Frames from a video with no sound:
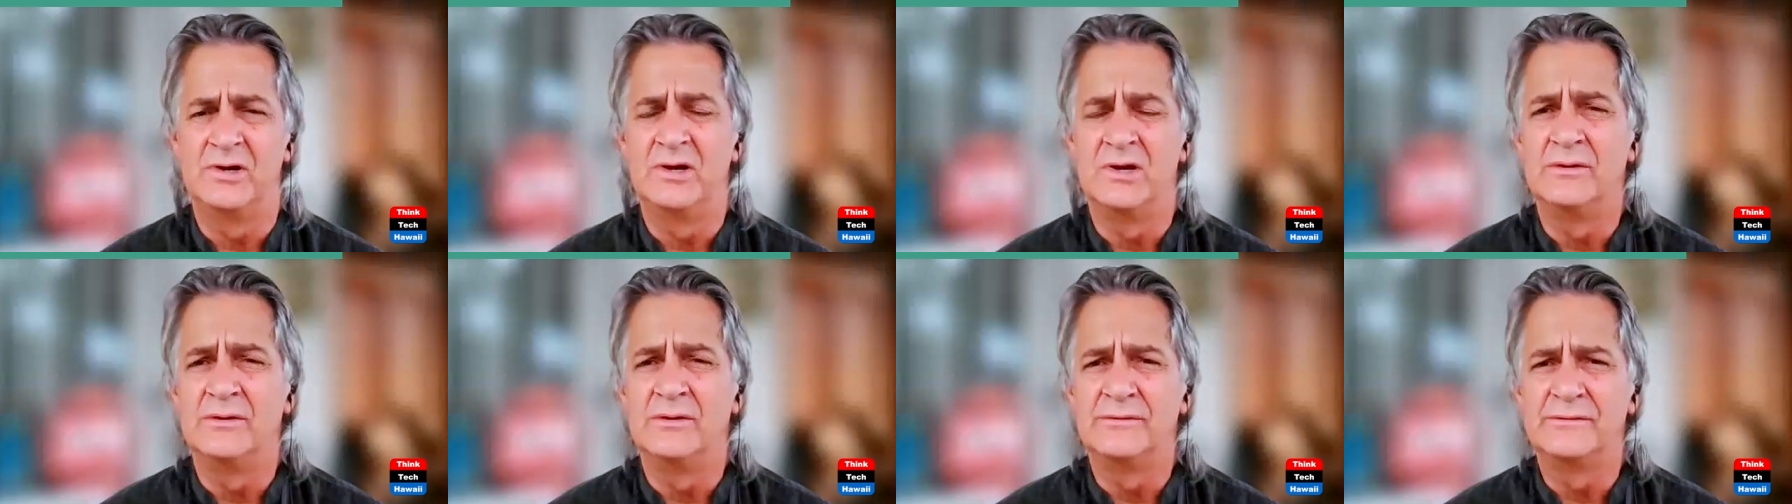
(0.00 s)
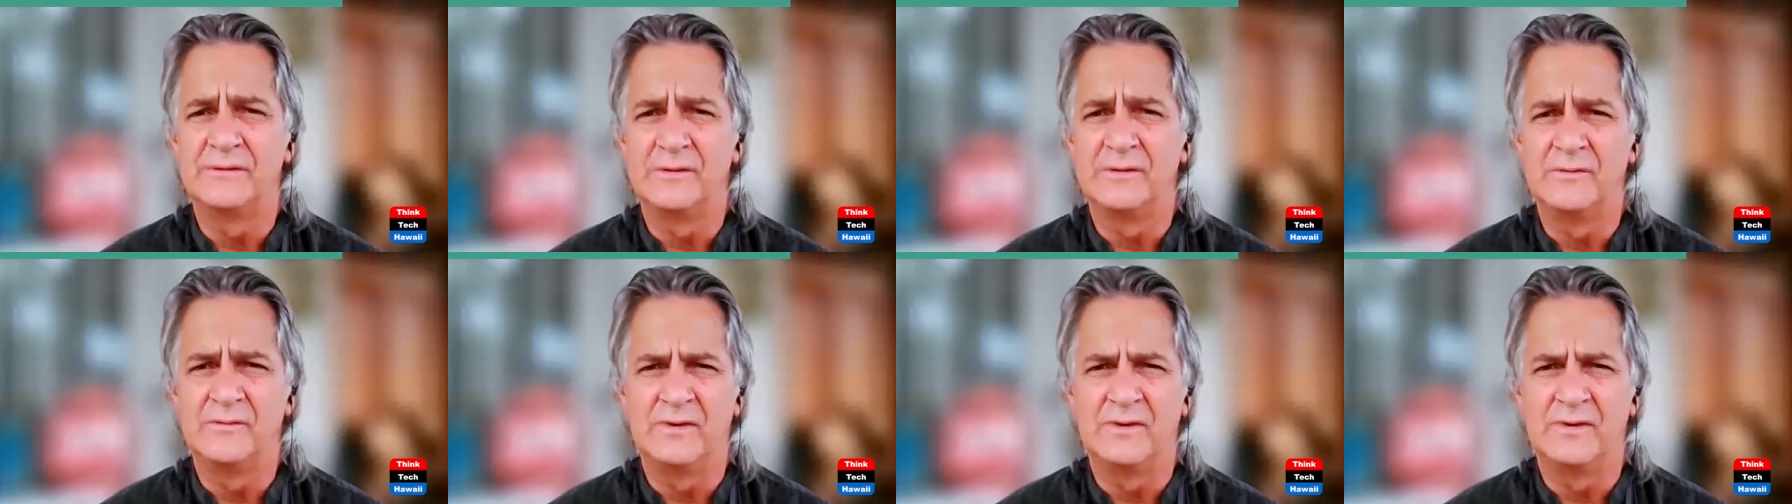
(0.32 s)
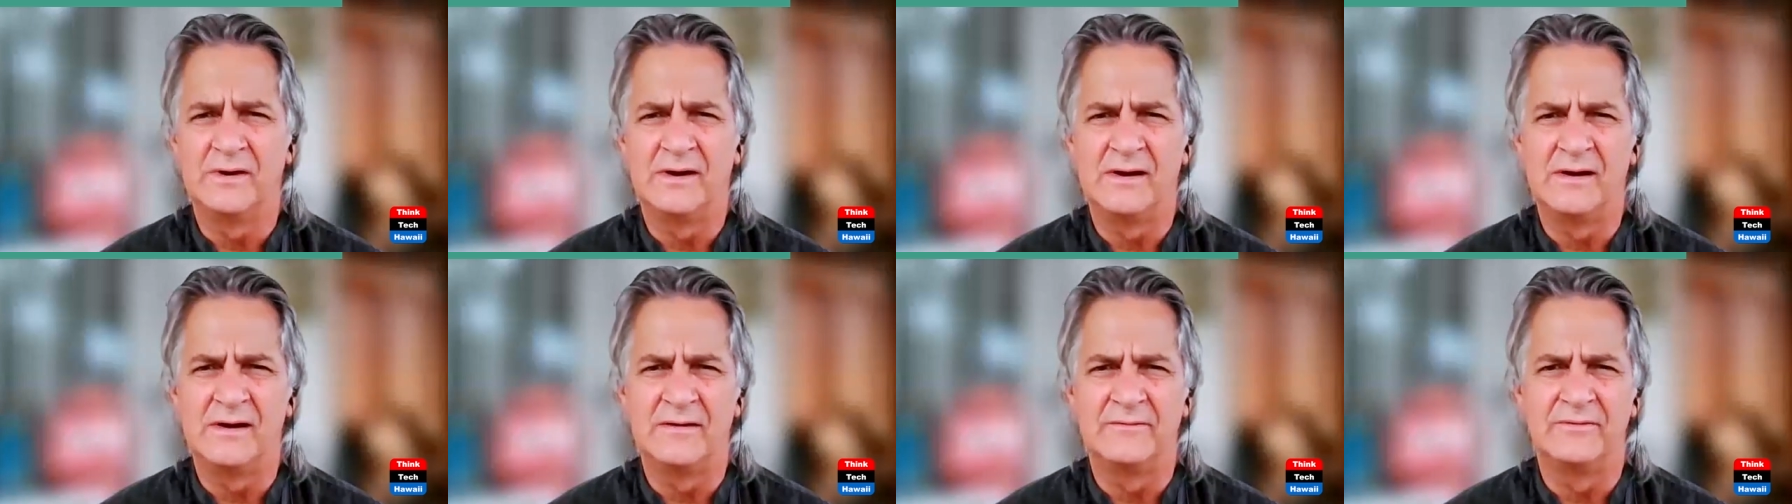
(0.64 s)
know so
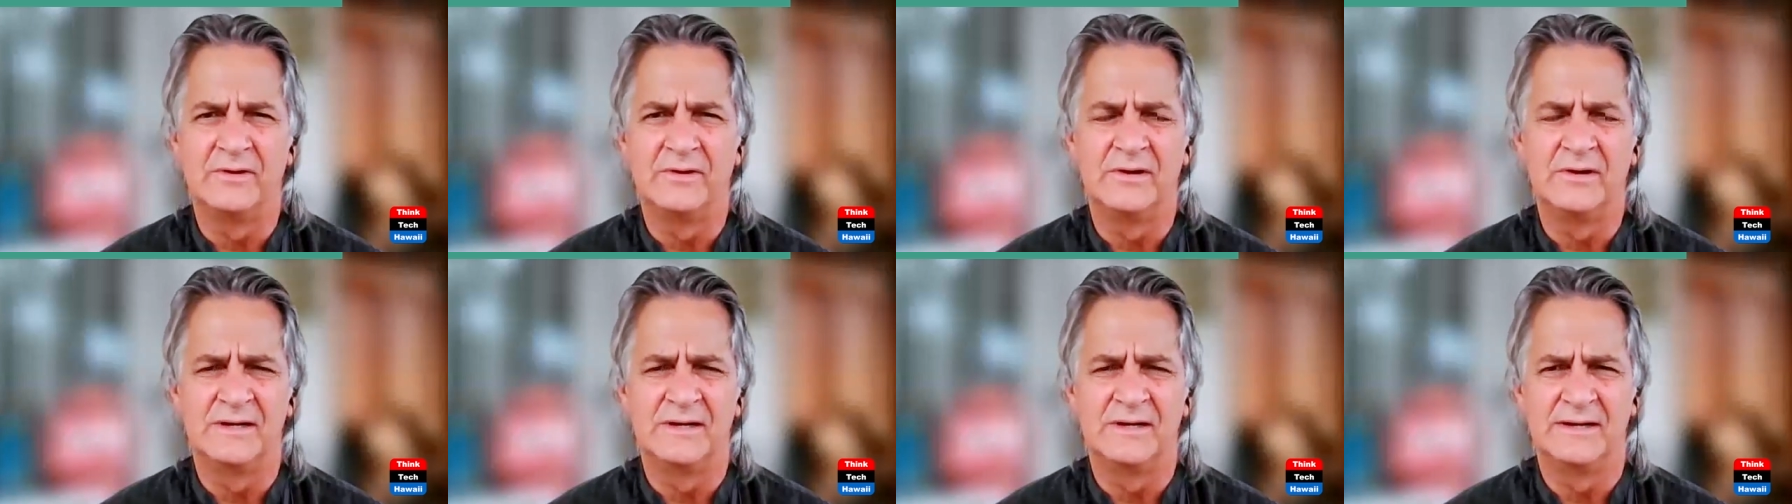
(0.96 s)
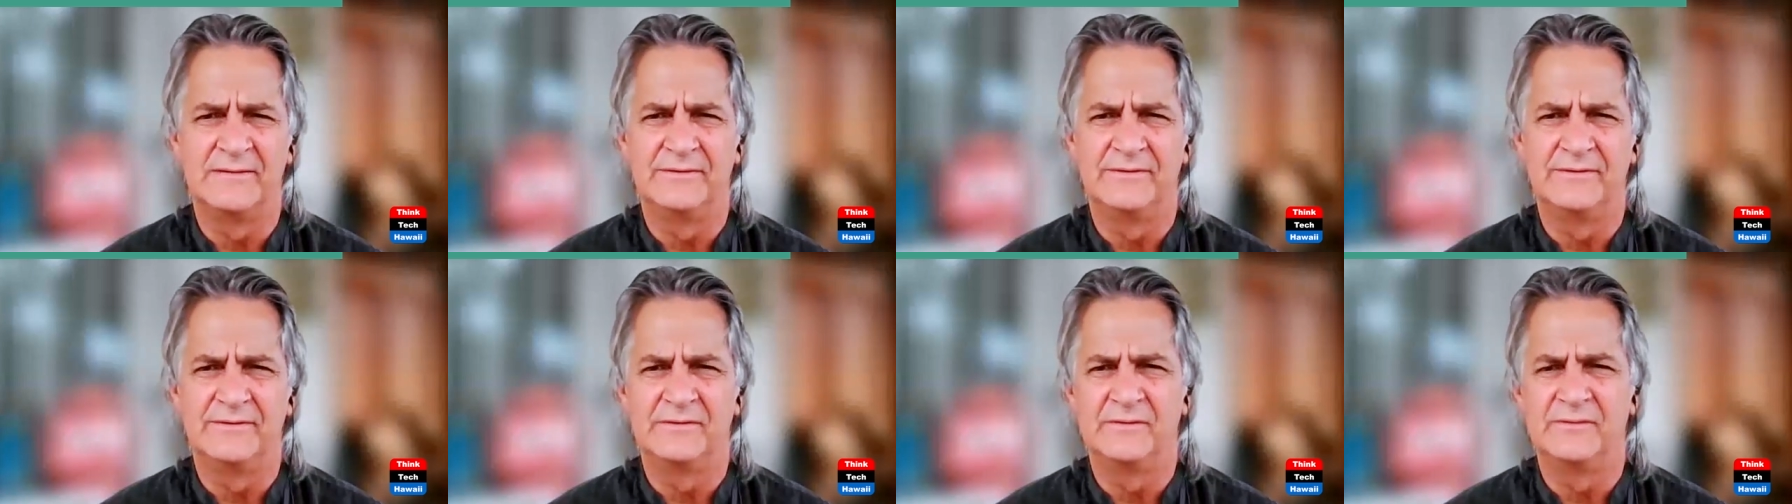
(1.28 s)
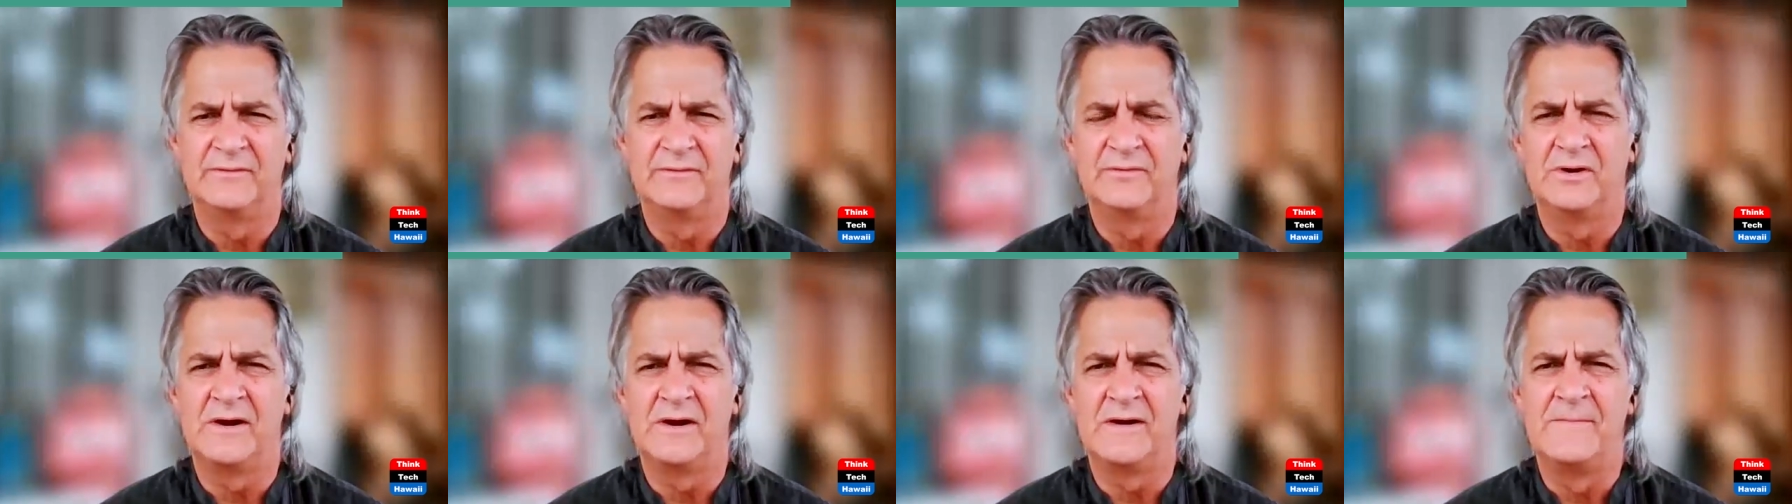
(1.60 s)
far or uncovered so
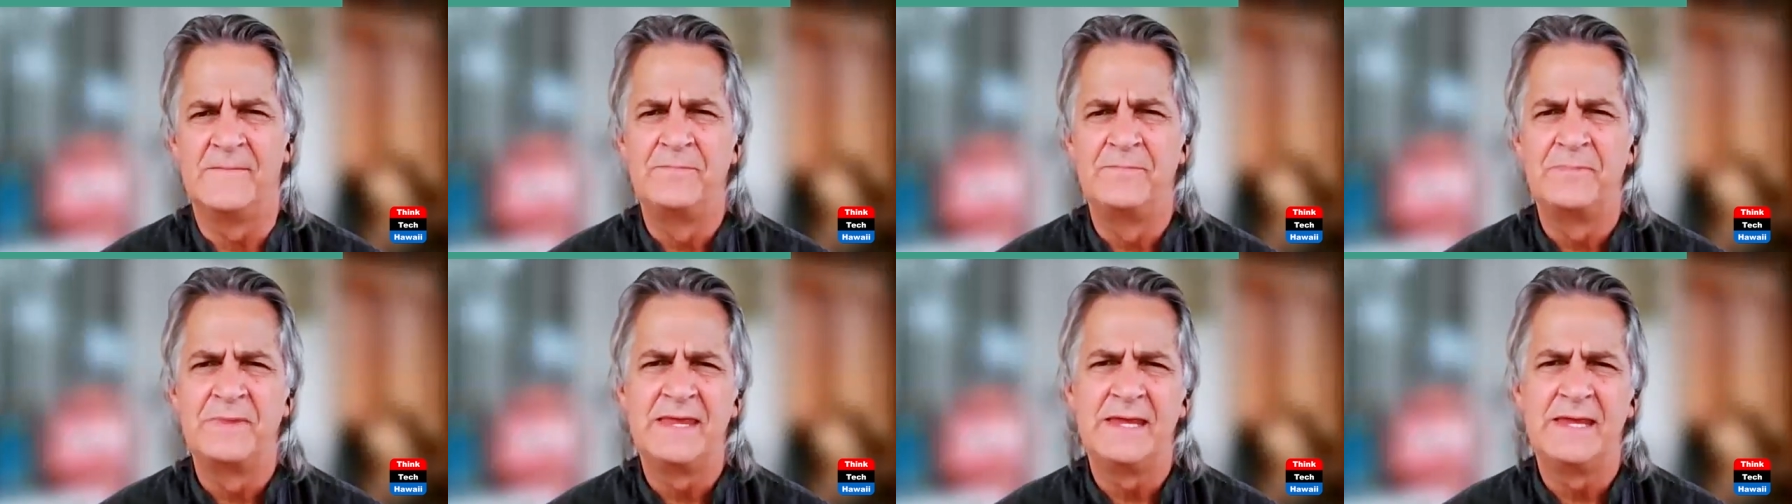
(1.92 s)
far,